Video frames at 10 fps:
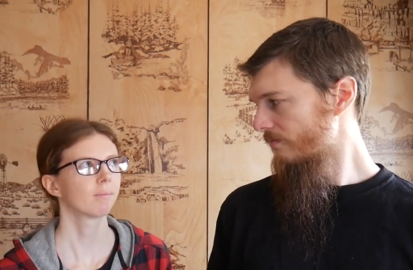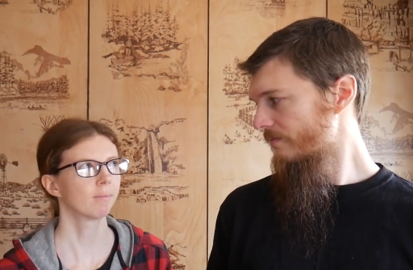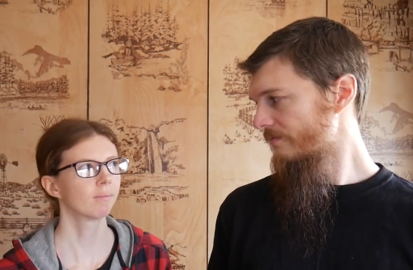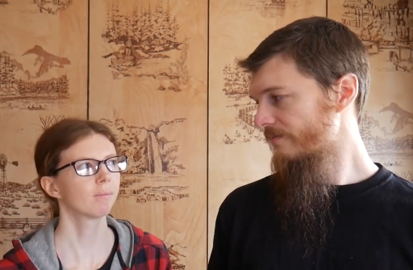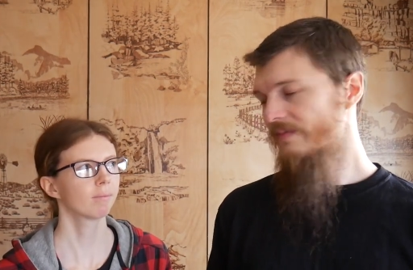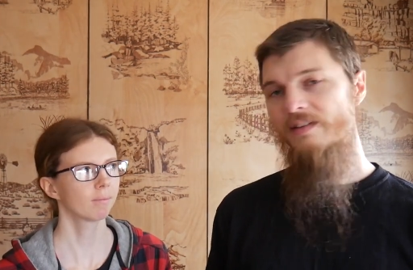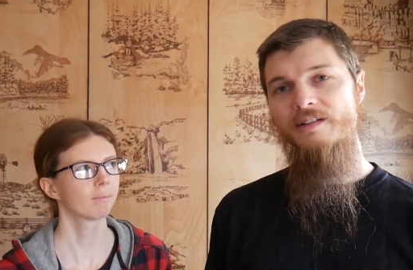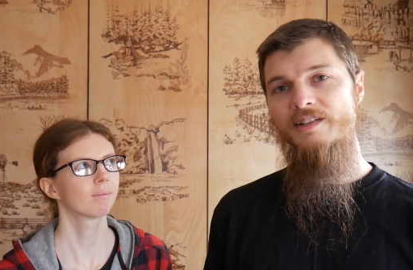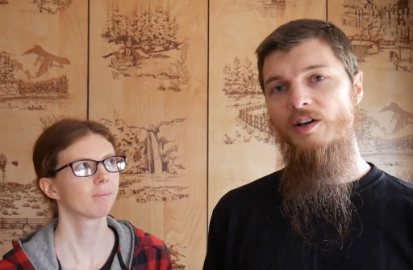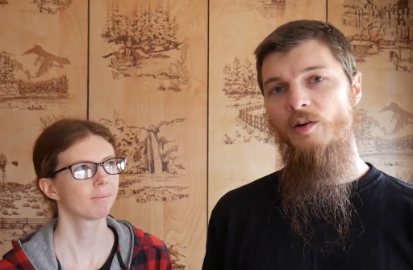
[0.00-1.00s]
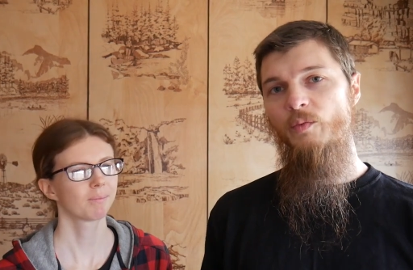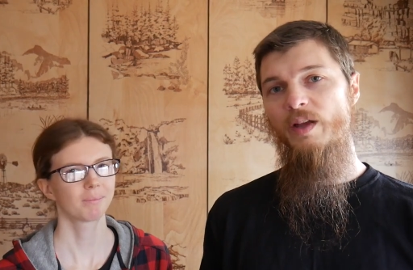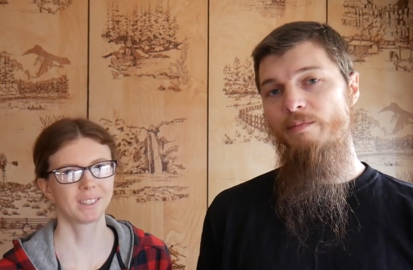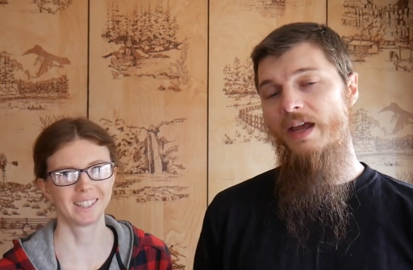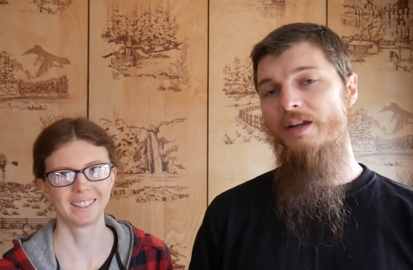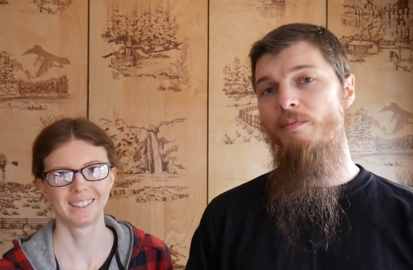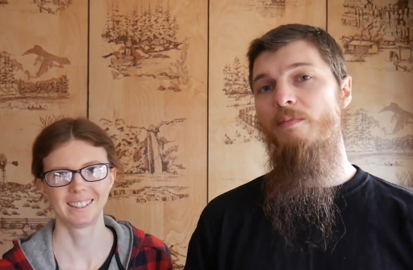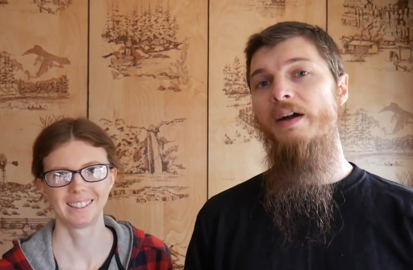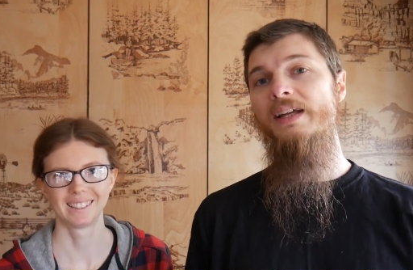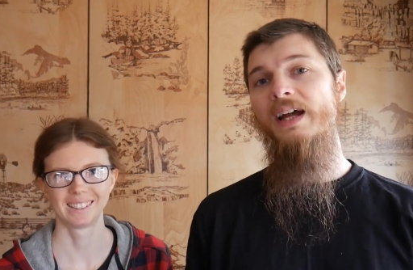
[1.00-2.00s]
Speaker 1: Mm-hmm. So we made
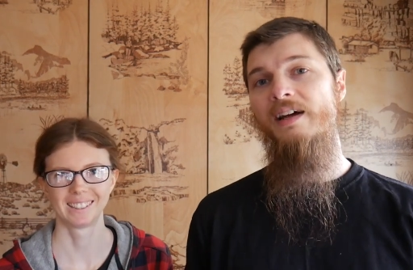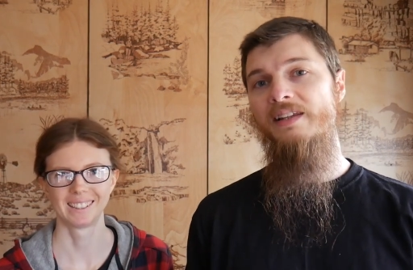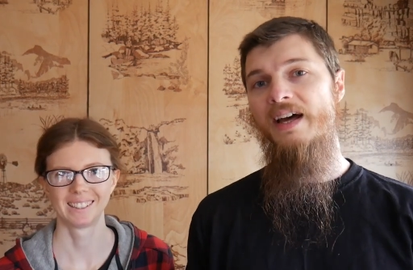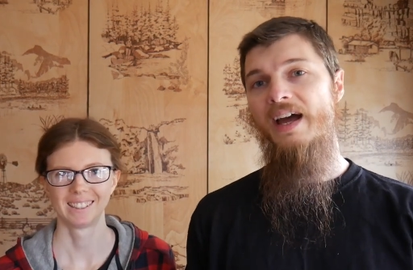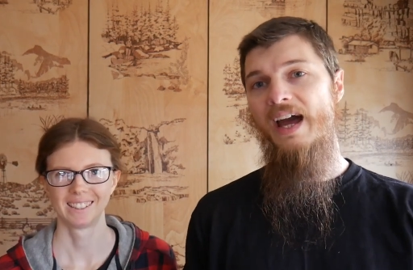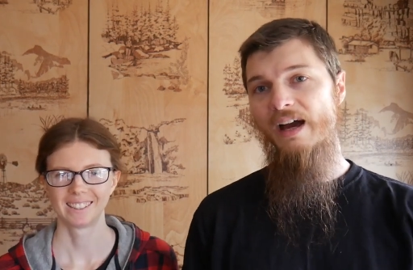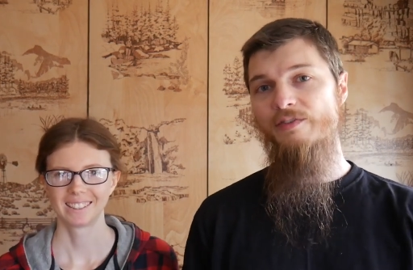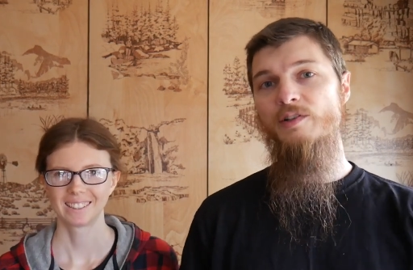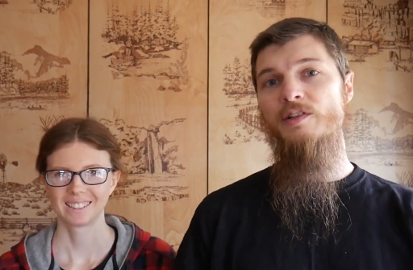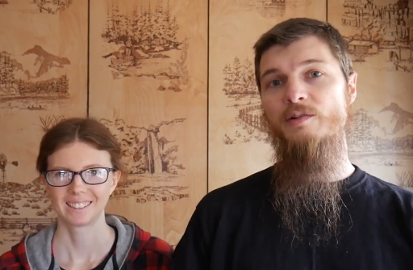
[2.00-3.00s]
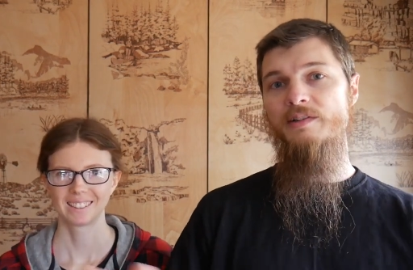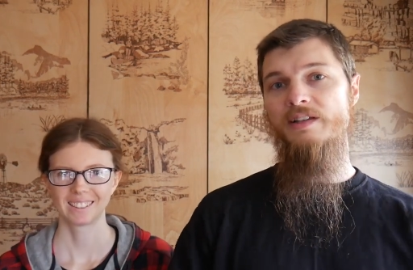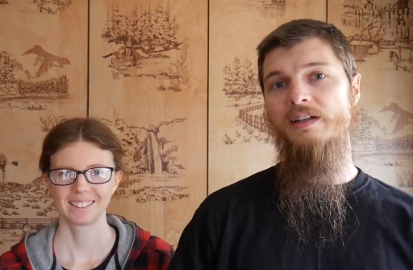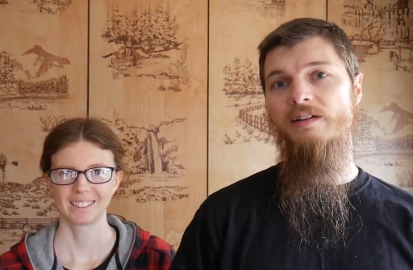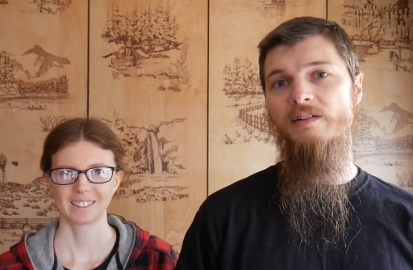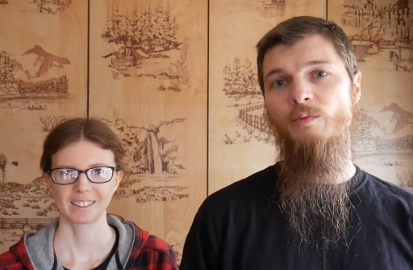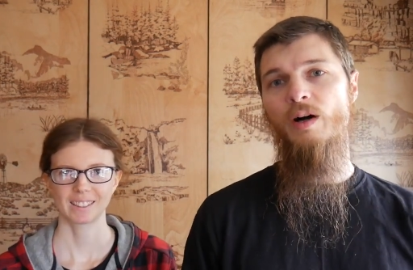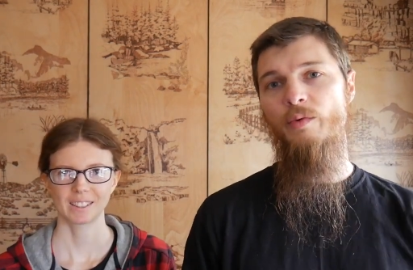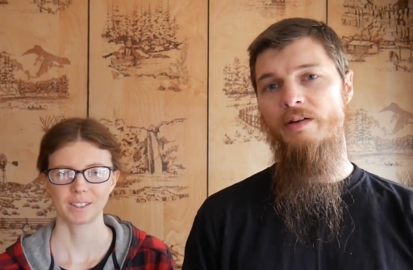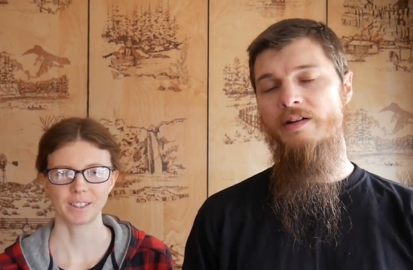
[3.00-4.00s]
money on that after using it
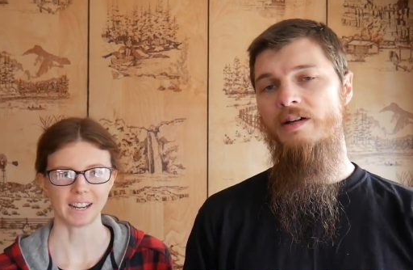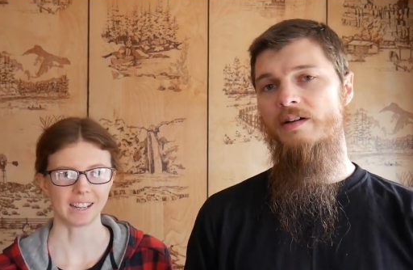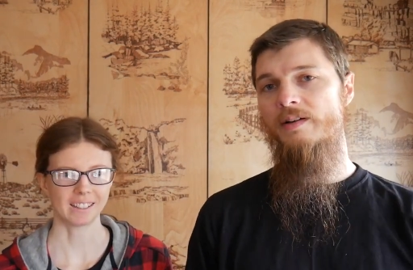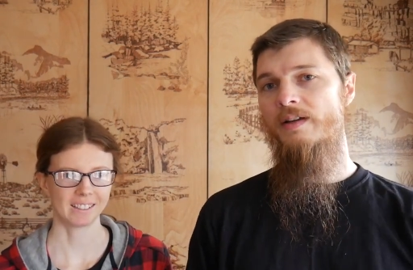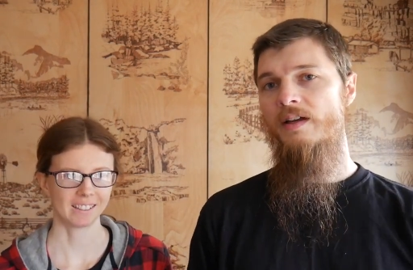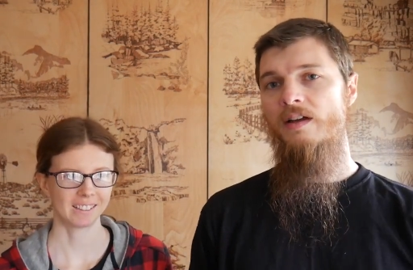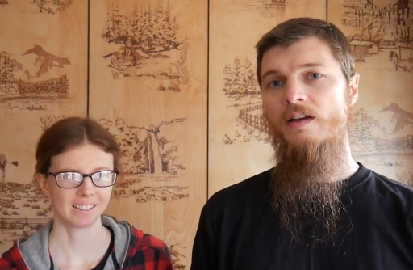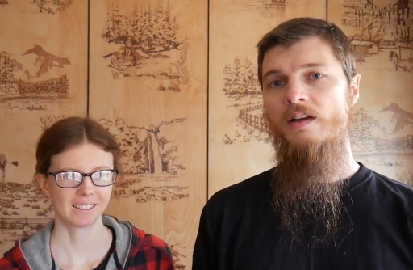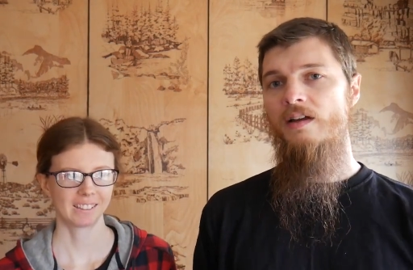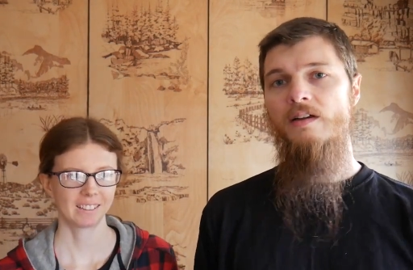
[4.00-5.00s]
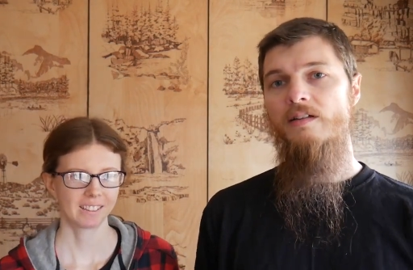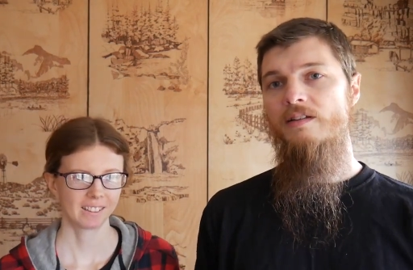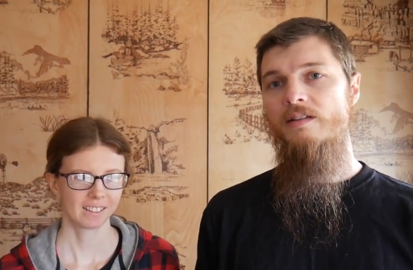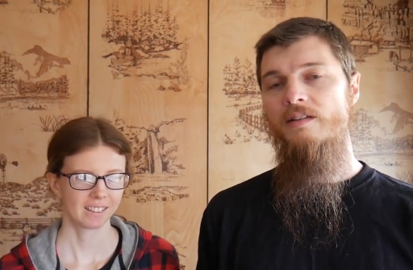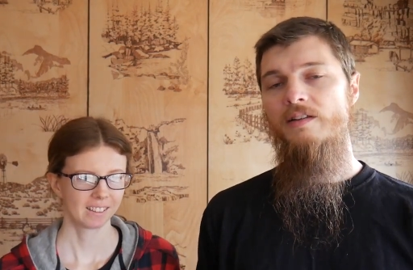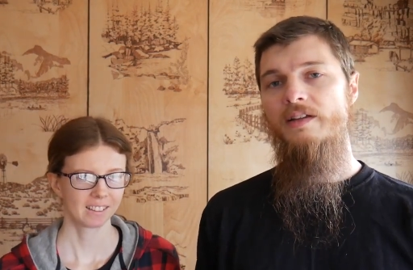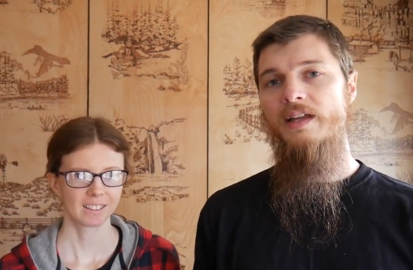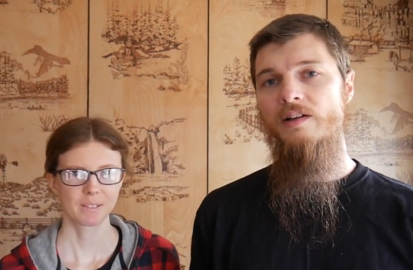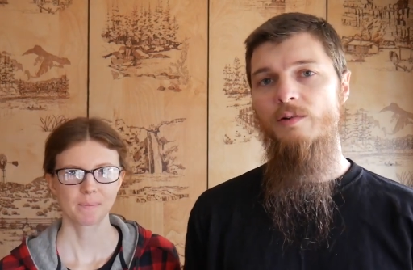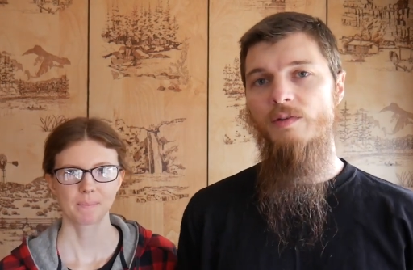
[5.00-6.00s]
while we were yeah. here. You
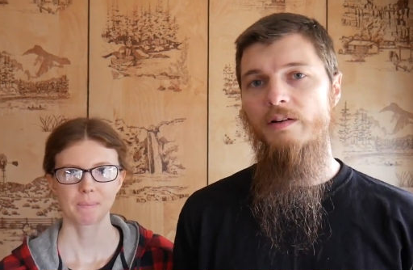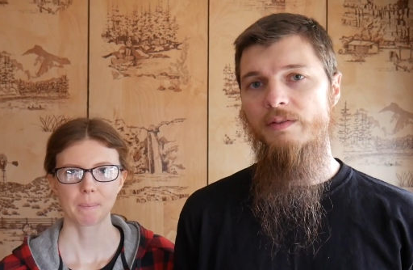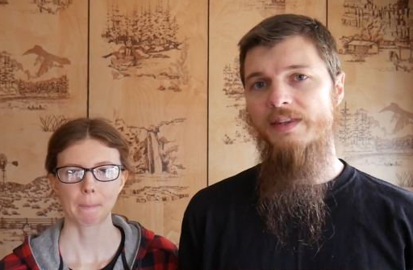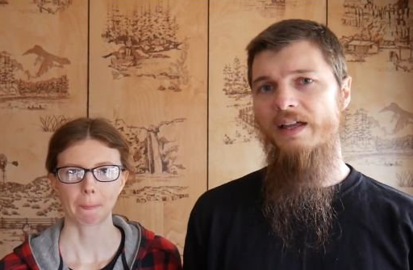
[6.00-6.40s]
can't go wrong with